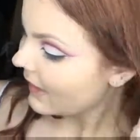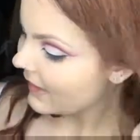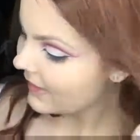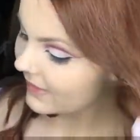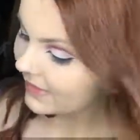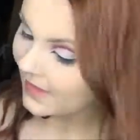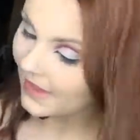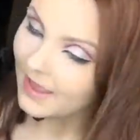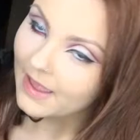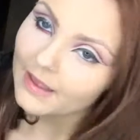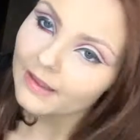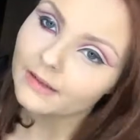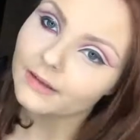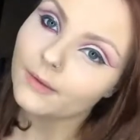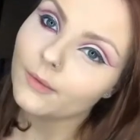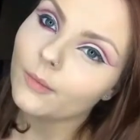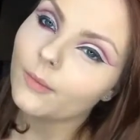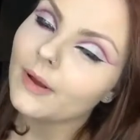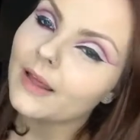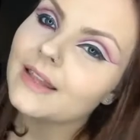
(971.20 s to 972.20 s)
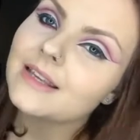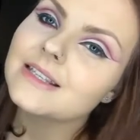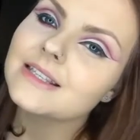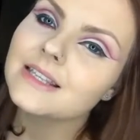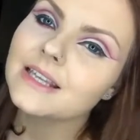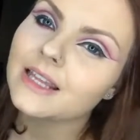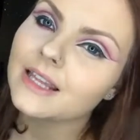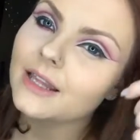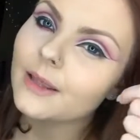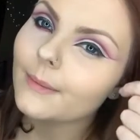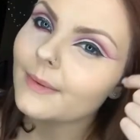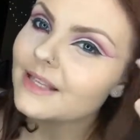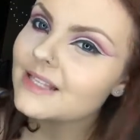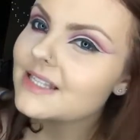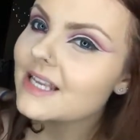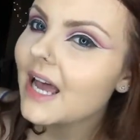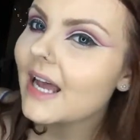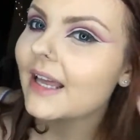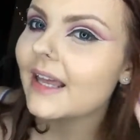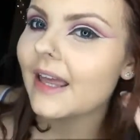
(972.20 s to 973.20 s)
And then, while it's still a little bit
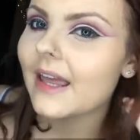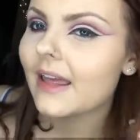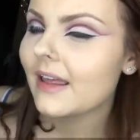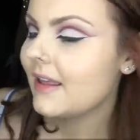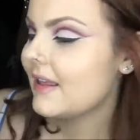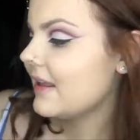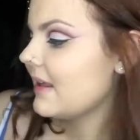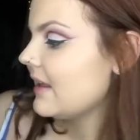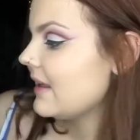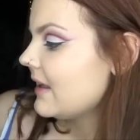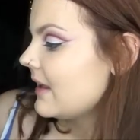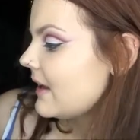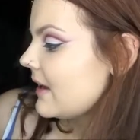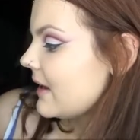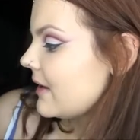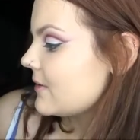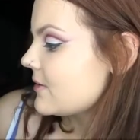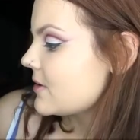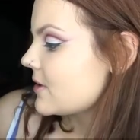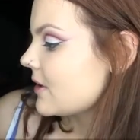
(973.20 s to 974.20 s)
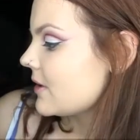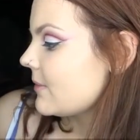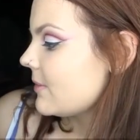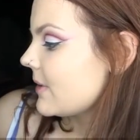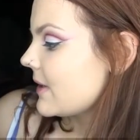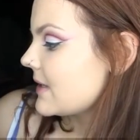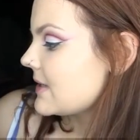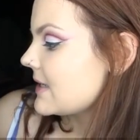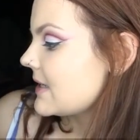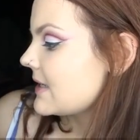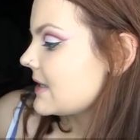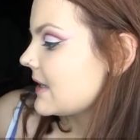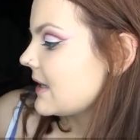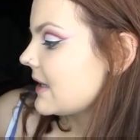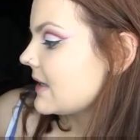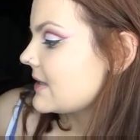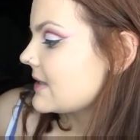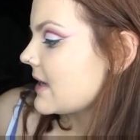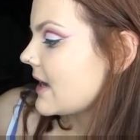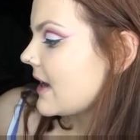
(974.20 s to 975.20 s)
tacky, I'm just going to press this
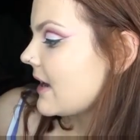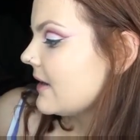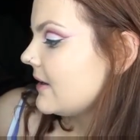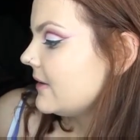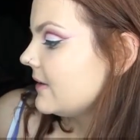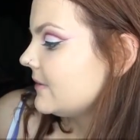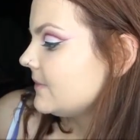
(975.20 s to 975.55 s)
glitter